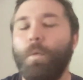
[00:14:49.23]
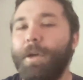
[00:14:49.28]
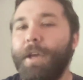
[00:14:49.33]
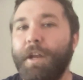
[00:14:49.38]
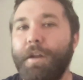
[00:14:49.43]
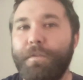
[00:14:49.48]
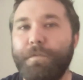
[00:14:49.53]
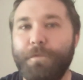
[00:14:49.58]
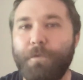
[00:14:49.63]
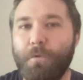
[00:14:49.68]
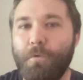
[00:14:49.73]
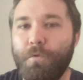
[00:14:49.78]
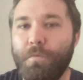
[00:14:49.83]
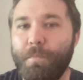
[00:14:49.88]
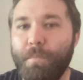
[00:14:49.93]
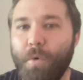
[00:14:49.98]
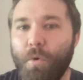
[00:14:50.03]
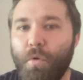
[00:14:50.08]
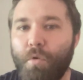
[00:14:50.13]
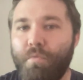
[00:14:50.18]
we get a few
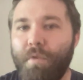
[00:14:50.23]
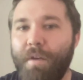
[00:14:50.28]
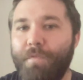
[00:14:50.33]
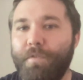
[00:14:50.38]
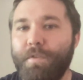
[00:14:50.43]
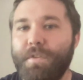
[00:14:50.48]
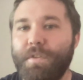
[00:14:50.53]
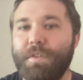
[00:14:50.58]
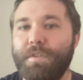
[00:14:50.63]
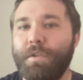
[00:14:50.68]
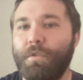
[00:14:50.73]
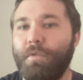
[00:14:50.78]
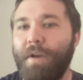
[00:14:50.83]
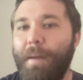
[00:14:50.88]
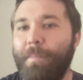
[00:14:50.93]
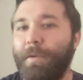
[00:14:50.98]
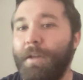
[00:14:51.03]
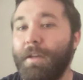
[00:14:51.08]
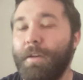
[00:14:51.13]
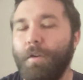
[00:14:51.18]
more references to
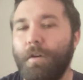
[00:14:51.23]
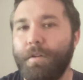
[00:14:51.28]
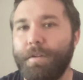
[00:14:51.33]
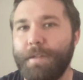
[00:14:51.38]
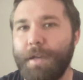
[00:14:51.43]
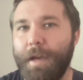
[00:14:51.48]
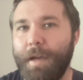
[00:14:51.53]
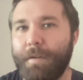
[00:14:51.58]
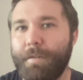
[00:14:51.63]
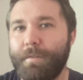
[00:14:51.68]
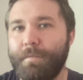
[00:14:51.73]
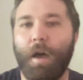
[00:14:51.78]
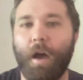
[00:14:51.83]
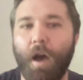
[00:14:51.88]
grappling contact.